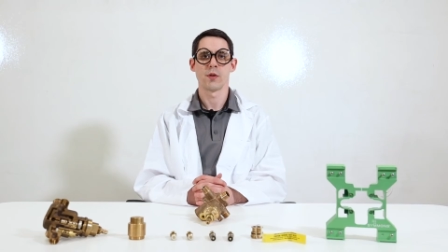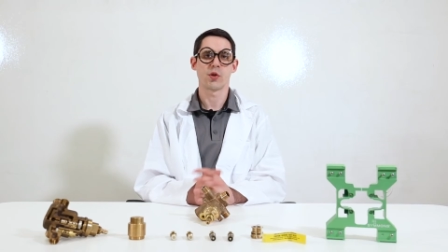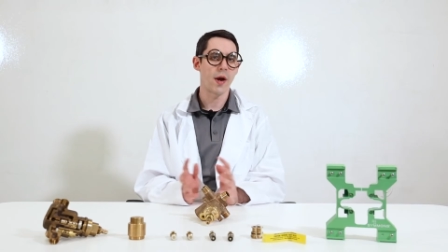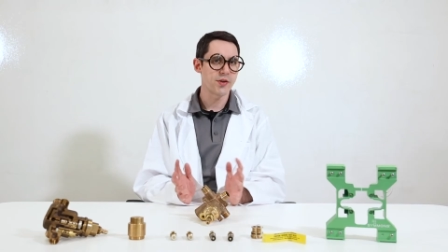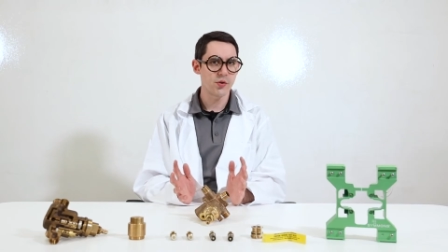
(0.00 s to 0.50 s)

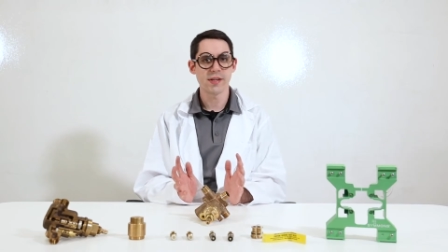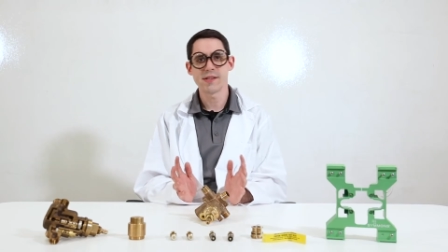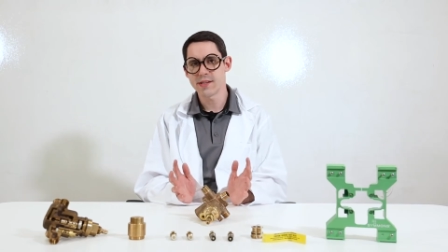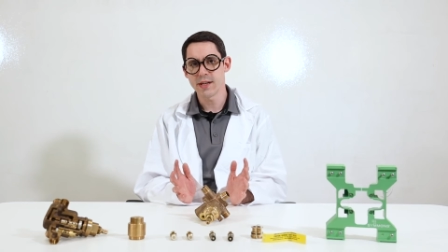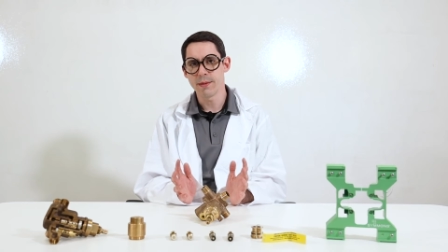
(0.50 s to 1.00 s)
So as you can
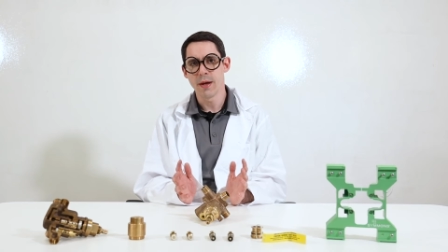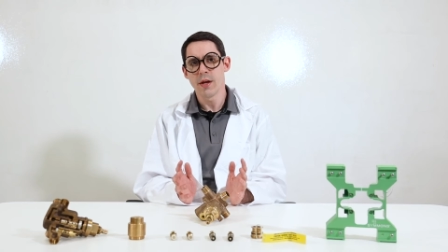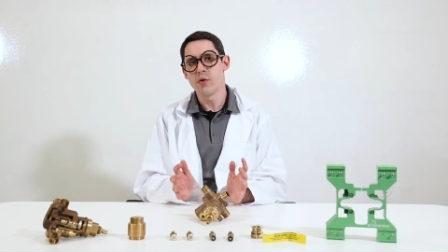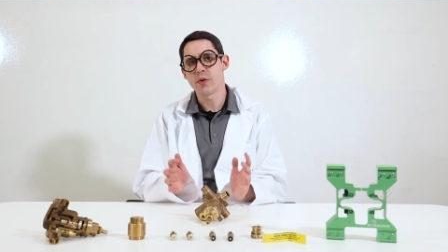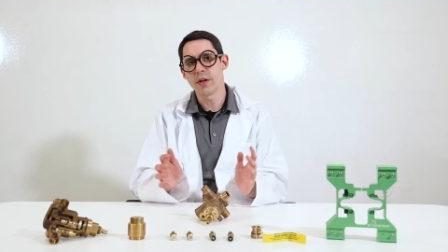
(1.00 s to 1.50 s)
see,
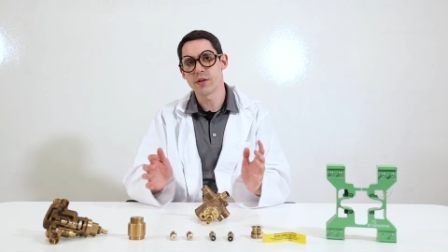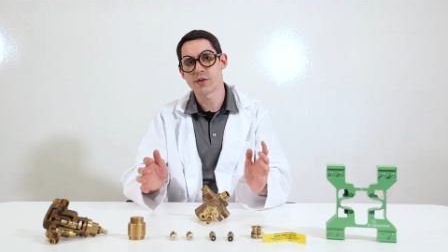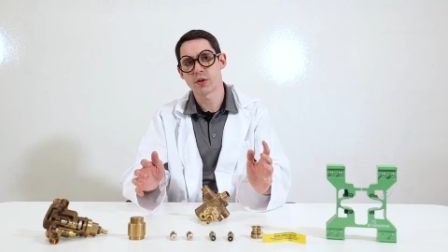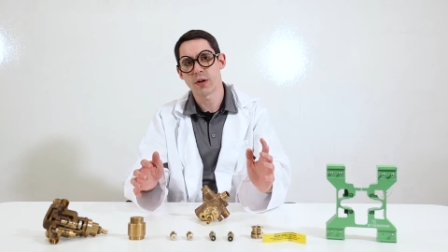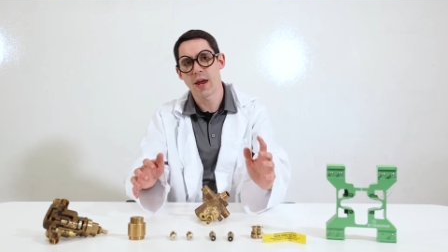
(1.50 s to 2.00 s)
you can
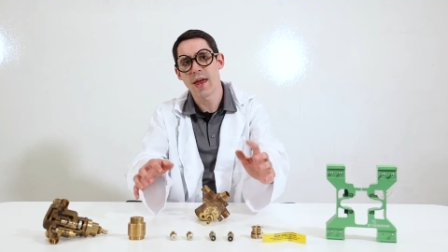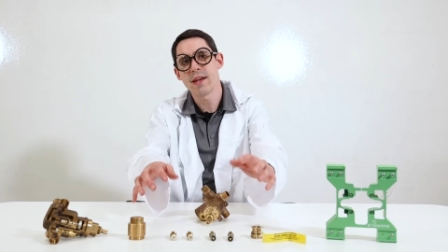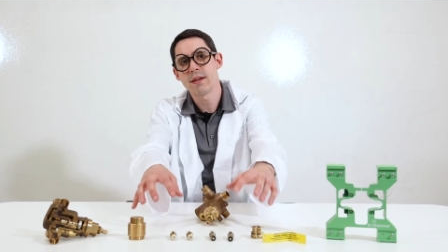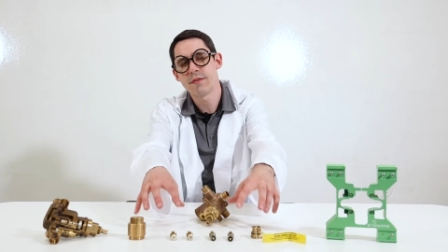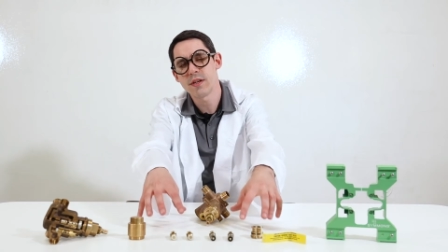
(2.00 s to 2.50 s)
insert
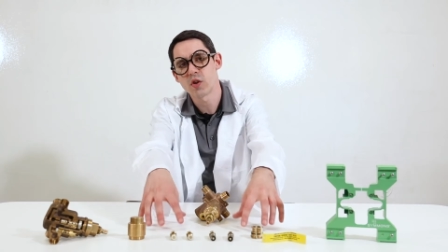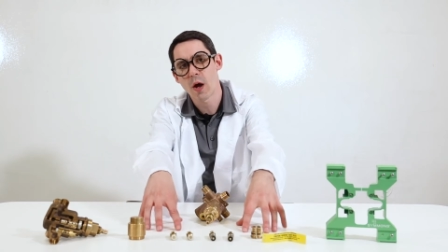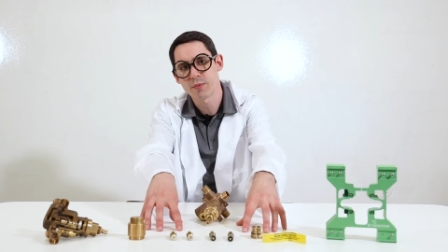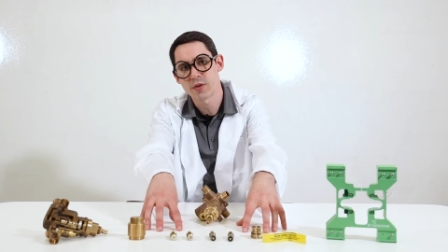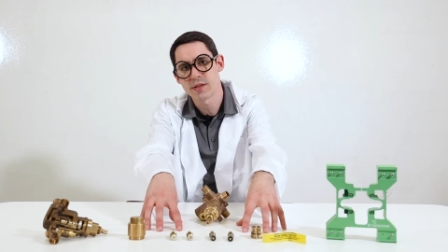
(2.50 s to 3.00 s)
any of these
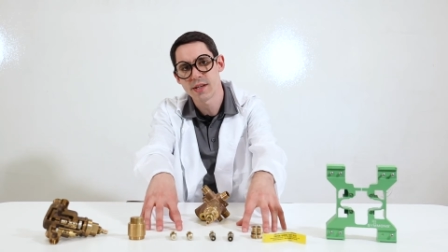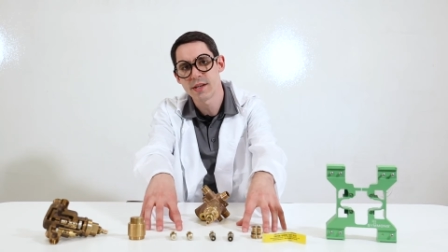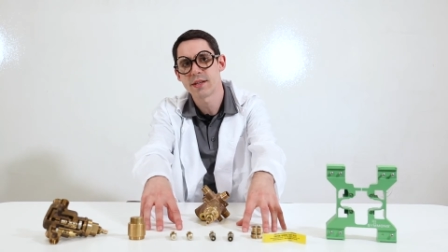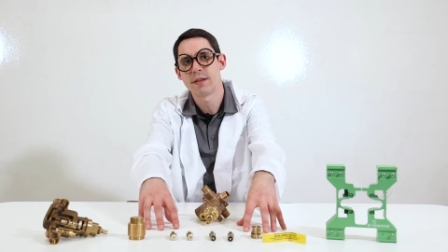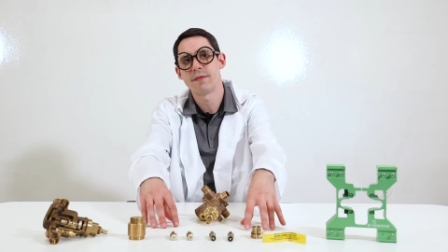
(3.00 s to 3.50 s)
options
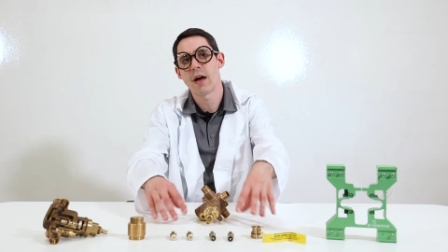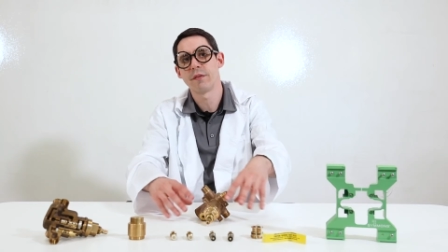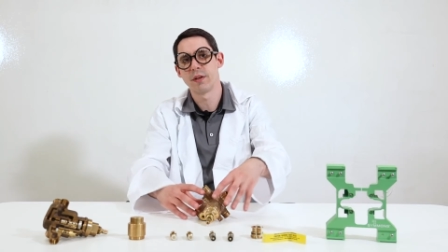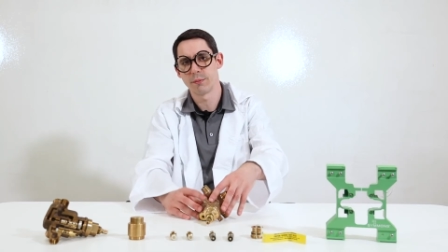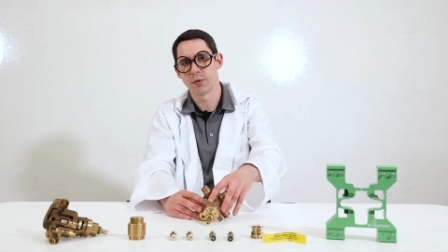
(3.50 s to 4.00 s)
into the
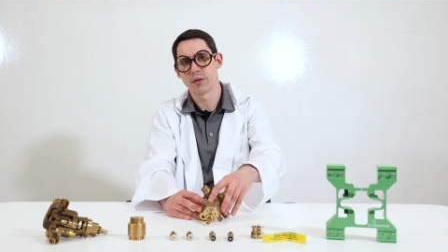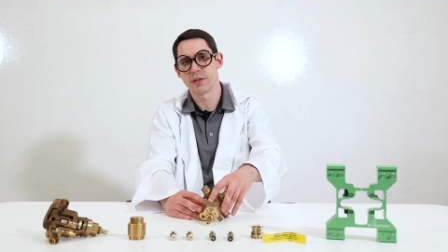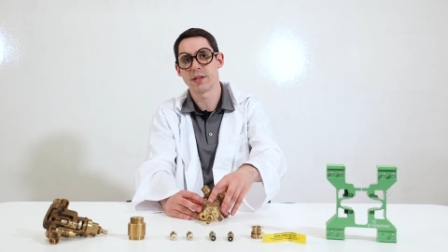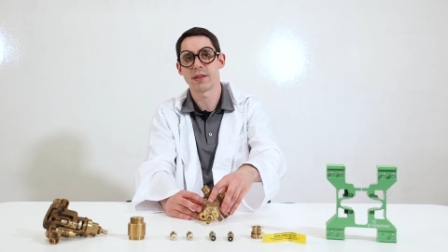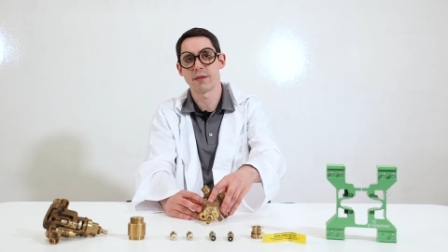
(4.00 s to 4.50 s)
valve number
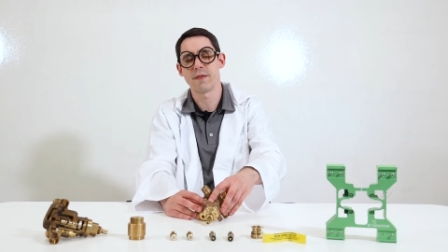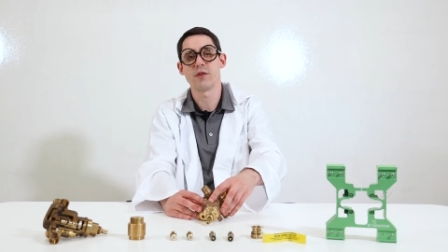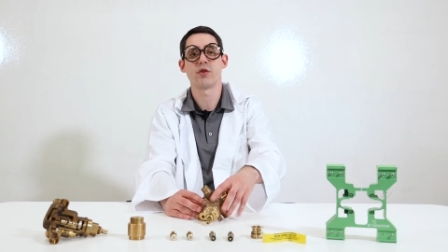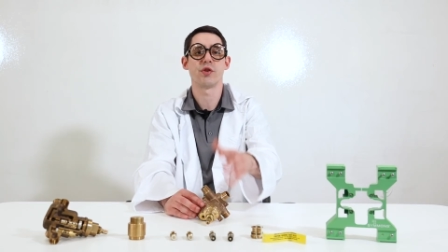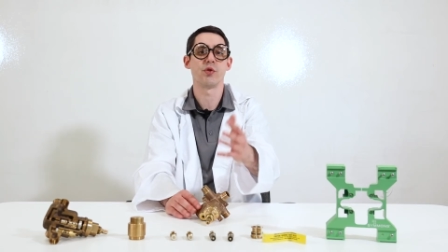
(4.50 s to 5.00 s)
to get the
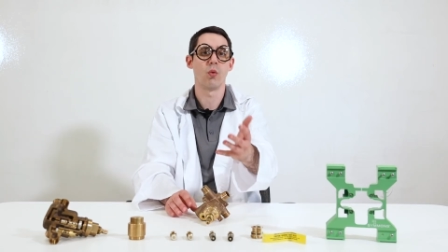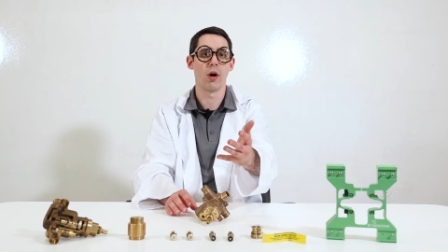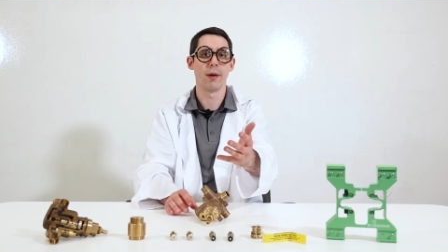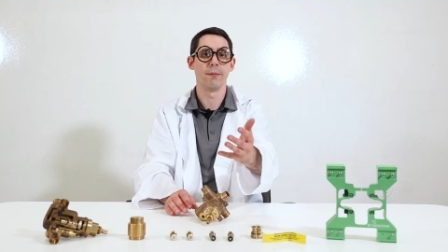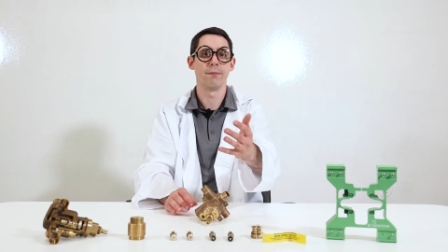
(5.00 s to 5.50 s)
features you
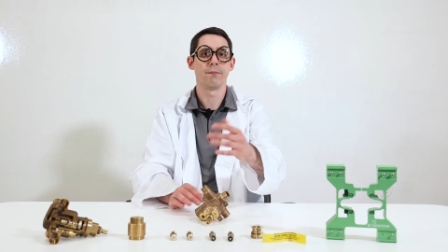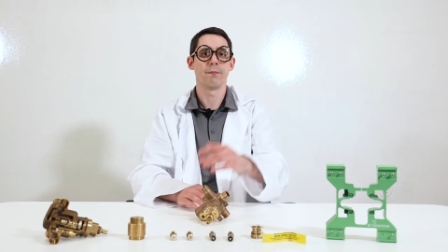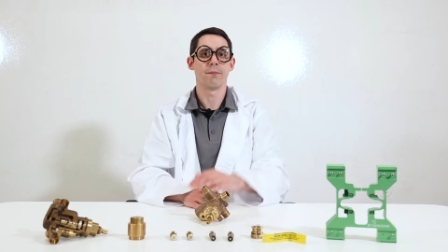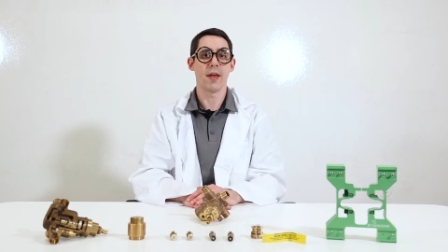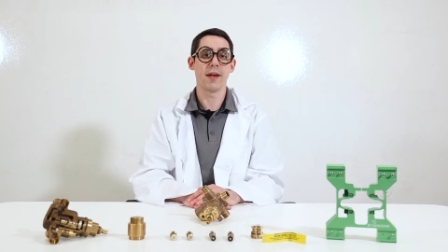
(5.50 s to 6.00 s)
want.
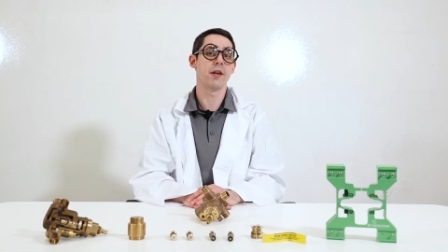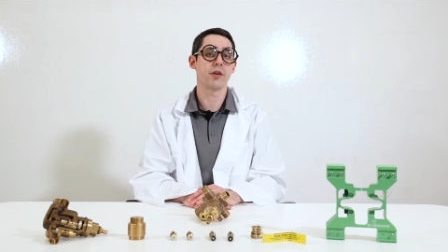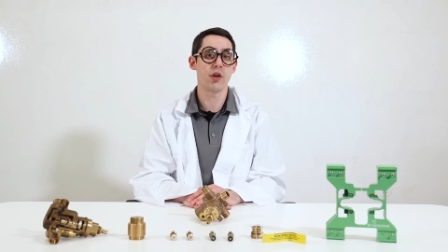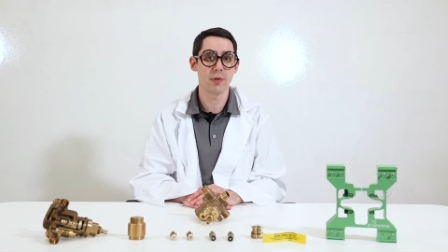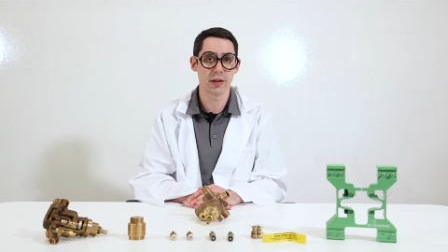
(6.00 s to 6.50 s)
And
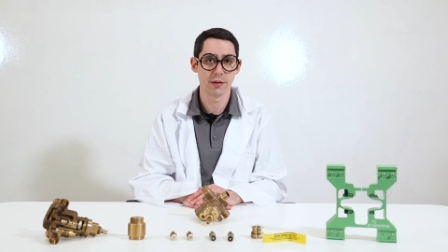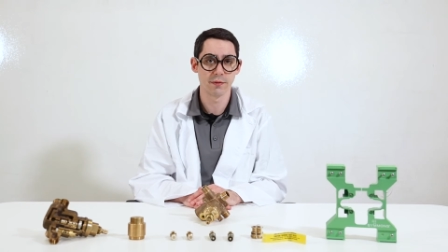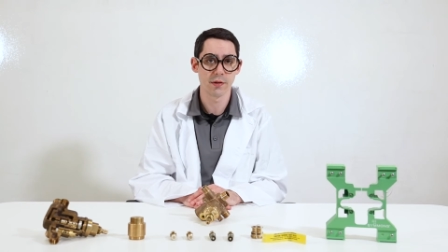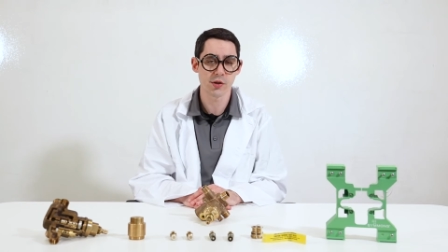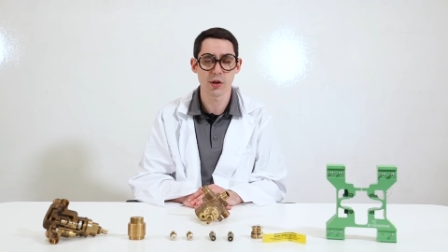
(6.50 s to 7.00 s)
they're cumulative,
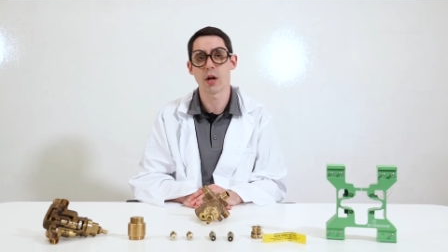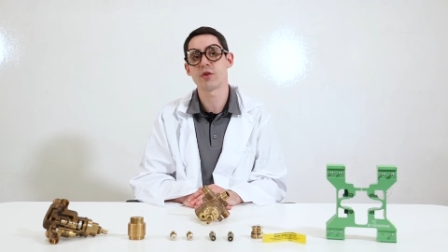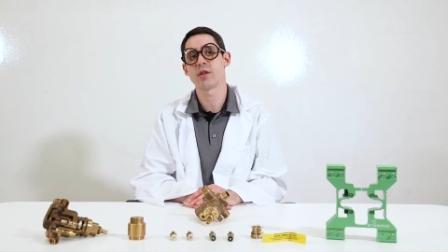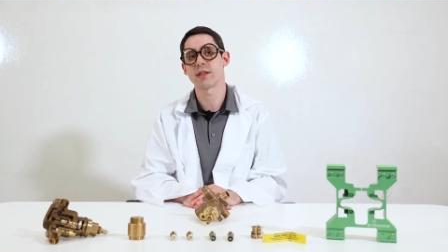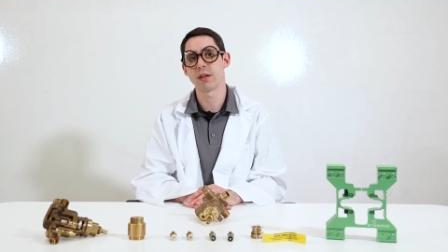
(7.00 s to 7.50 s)
so you're
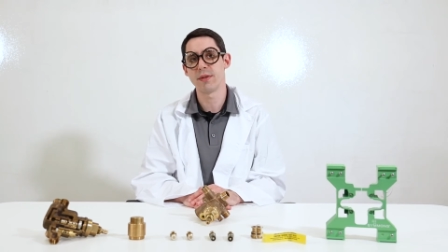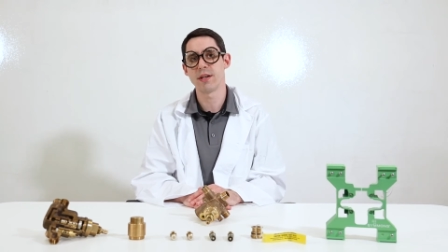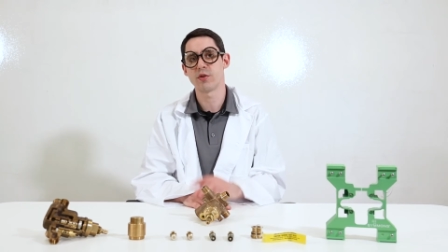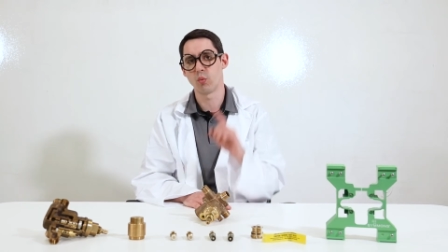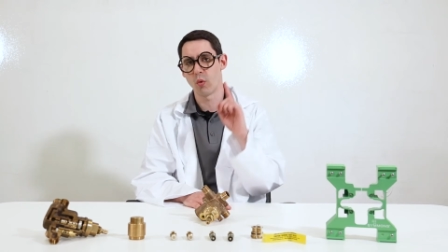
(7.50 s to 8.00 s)
not just
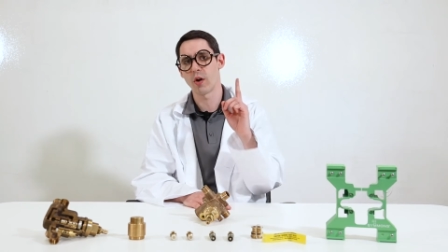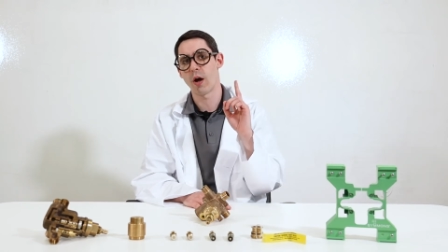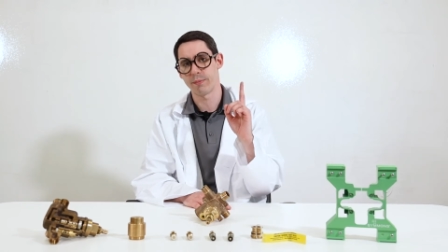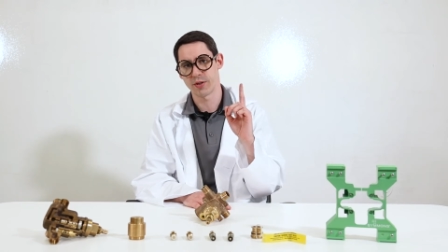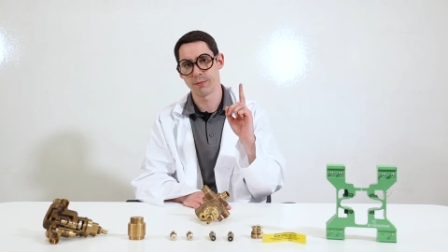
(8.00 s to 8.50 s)
limited to one
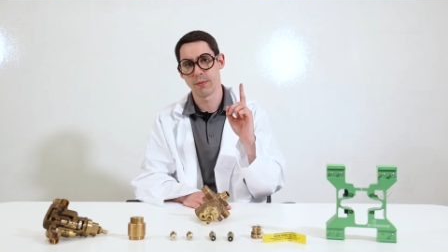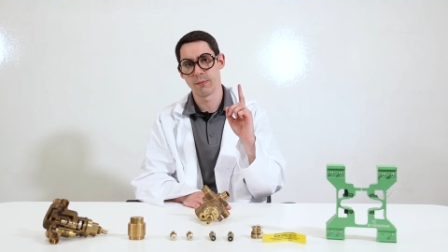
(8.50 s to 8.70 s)
option.